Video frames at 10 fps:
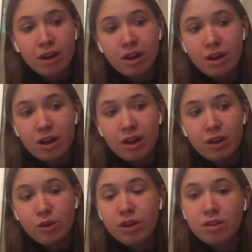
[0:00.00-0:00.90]

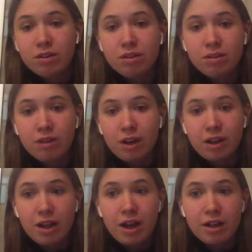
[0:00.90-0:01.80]
You can
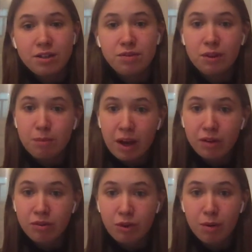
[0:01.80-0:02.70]
analyze feedback
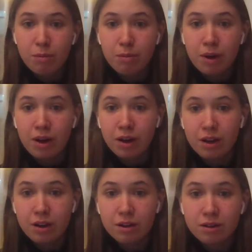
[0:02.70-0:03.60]

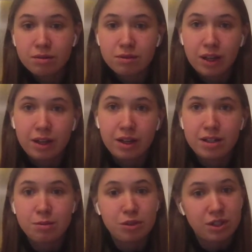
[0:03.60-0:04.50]
from like
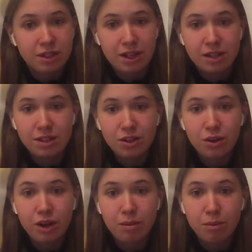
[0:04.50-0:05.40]
customer success in your
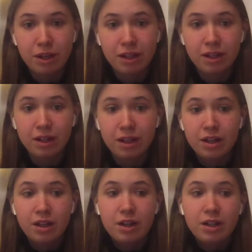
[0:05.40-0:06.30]
company.
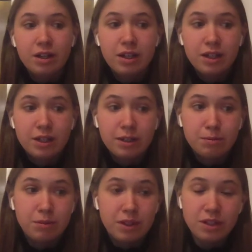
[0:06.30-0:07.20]

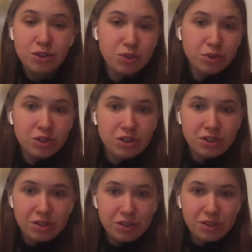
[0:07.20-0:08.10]
This tool
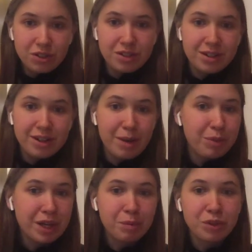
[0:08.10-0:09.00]
is just
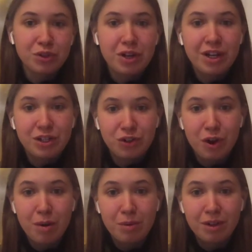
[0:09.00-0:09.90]
applicable to any
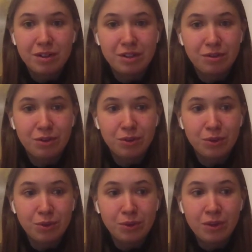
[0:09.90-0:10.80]
job, and if
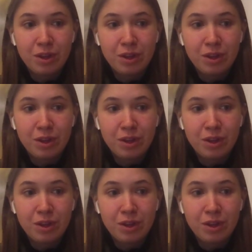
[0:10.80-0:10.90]
you